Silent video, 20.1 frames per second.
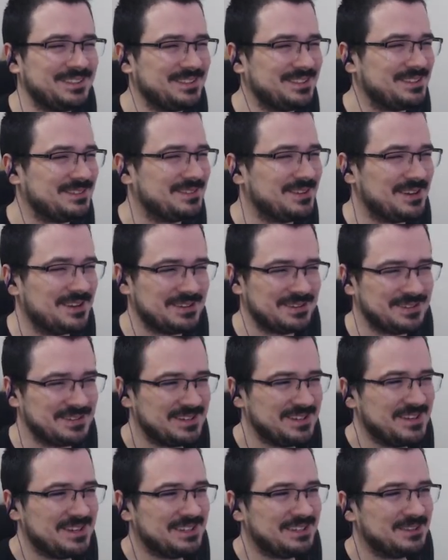wow,
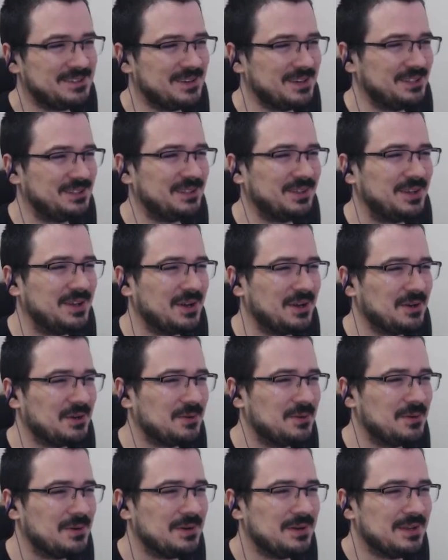way to
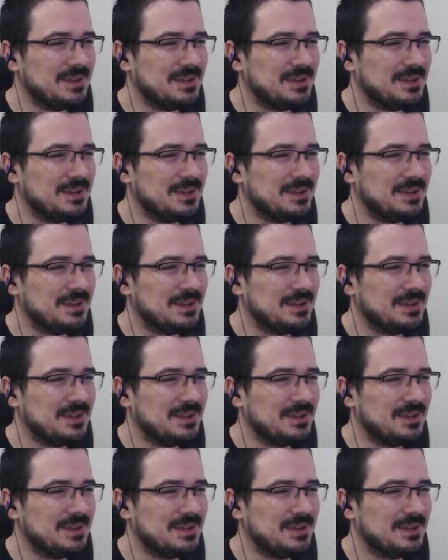go.